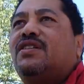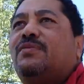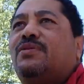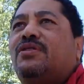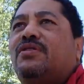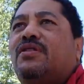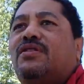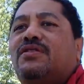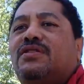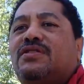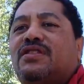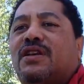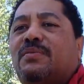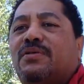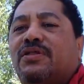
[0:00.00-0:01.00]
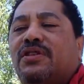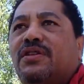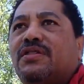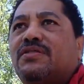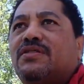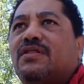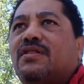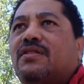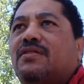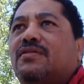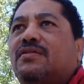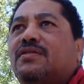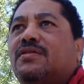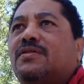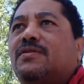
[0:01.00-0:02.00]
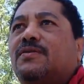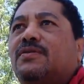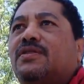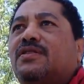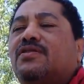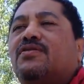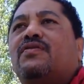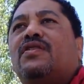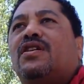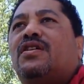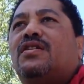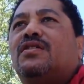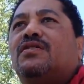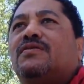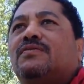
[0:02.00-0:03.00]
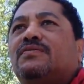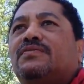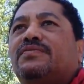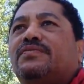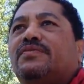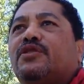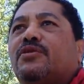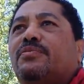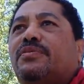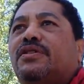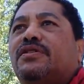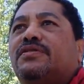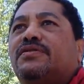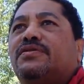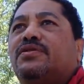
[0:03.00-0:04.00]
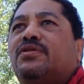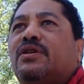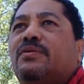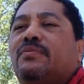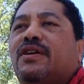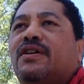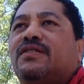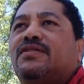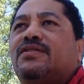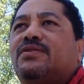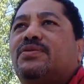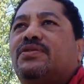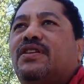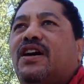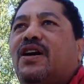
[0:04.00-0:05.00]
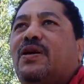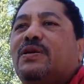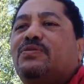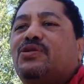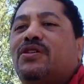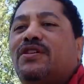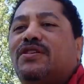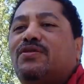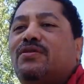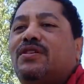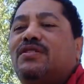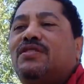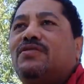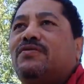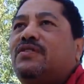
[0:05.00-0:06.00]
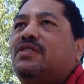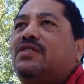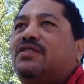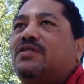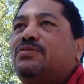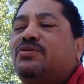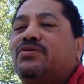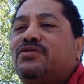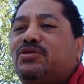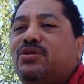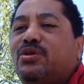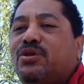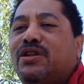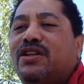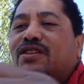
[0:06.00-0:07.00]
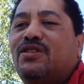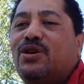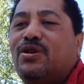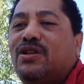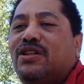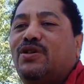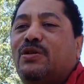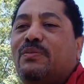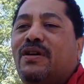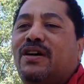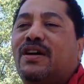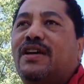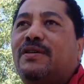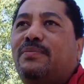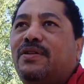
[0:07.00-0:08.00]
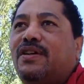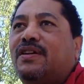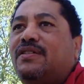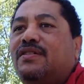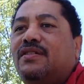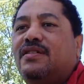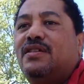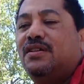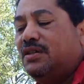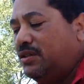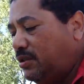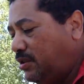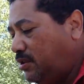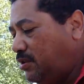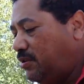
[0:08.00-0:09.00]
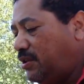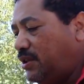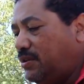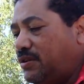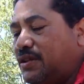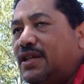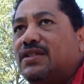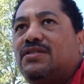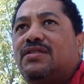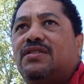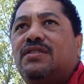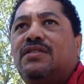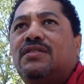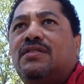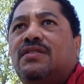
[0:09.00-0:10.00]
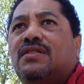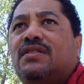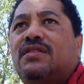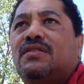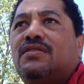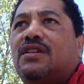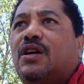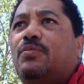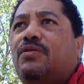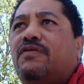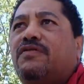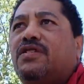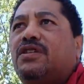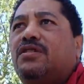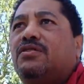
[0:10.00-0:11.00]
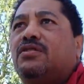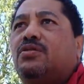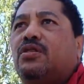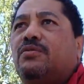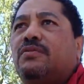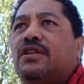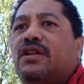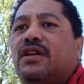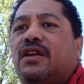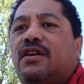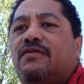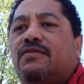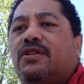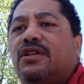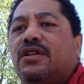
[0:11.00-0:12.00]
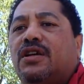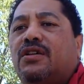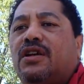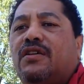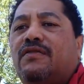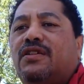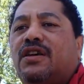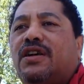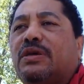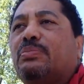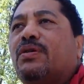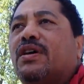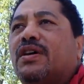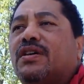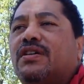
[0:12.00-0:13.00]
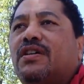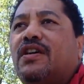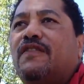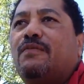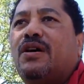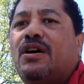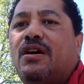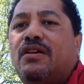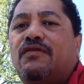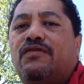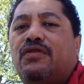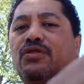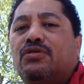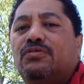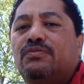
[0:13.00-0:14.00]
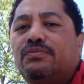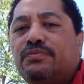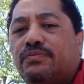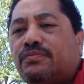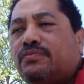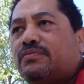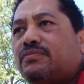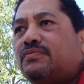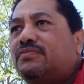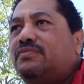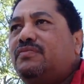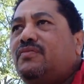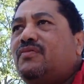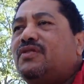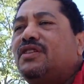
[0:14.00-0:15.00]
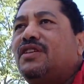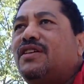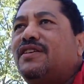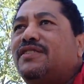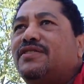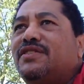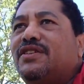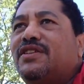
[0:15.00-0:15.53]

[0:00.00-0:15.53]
about all these type of things and with this vlog. But going back to how I'm trying to create this vlog, I'm doing it currently with my iPad. That's the type of video equipment I have right now. I have an iPad and I have my iPhone, and